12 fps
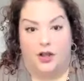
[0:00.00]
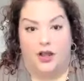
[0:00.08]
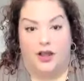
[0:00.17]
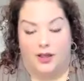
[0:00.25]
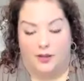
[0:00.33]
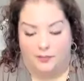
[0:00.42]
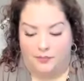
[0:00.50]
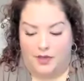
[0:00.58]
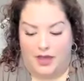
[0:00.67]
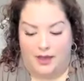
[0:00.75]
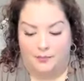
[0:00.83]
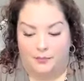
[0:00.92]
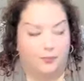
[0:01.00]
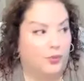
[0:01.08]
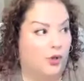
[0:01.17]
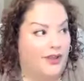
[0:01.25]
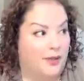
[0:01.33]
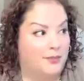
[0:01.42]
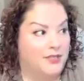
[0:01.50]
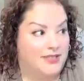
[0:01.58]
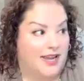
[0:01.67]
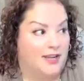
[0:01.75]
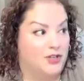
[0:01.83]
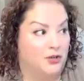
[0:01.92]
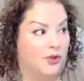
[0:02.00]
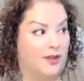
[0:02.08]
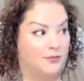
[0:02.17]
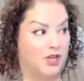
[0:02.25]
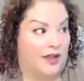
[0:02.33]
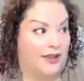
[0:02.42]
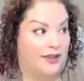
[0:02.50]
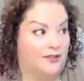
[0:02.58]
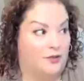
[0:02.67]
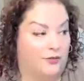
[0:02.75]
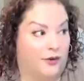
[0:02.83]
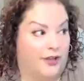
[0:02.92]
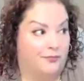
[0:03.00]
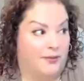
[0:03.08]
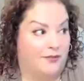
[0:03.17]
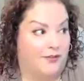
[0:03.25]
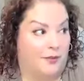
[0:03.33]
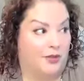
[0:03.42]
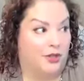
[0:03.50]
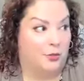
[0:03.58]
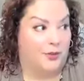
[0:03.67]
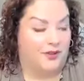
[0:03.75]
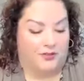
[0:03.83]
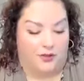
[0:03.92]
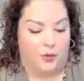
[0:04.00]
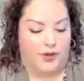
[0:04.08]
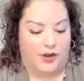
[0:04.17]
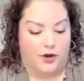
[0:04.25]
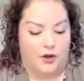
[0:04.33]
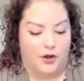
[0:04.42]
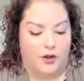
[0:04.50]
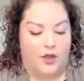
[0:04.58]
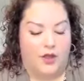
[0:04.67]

I'm pulling up a statute while I'm talking, so forgive me if I'm a little bit slow here.